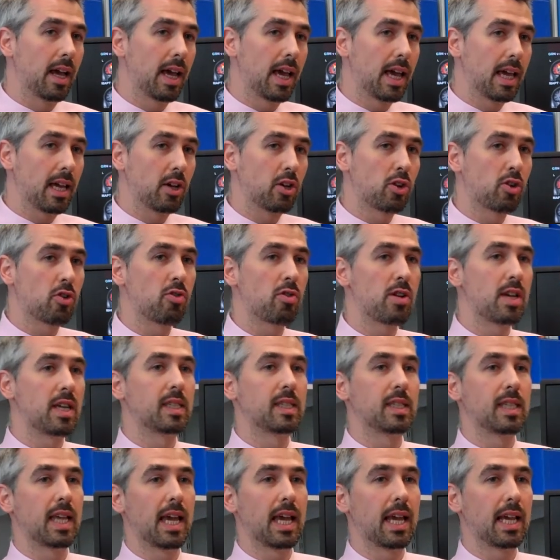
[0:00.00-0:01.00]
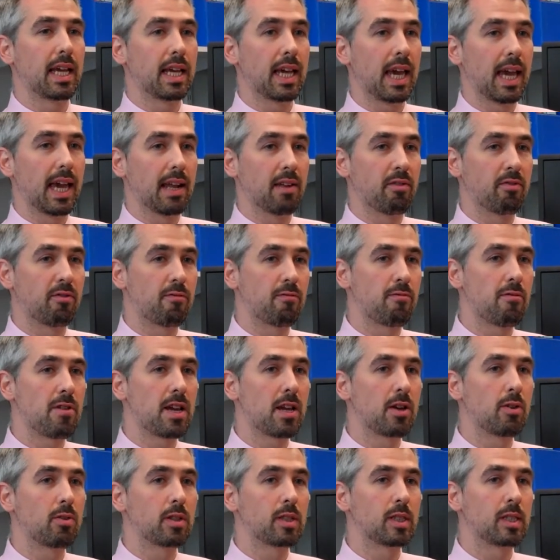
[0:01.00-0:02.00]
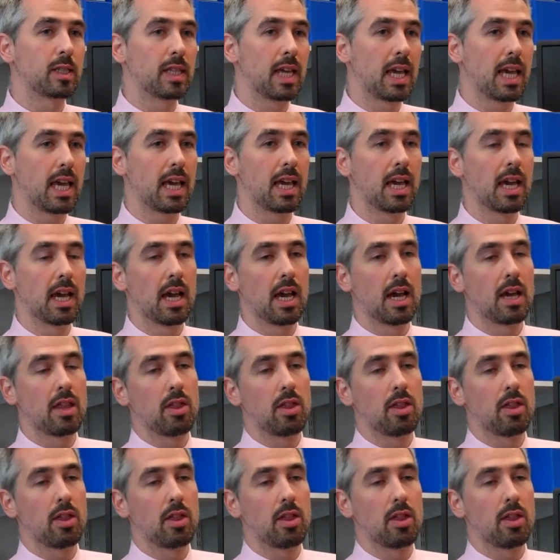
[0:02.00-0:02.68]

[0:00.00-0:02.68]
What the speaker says: increasing in frequency.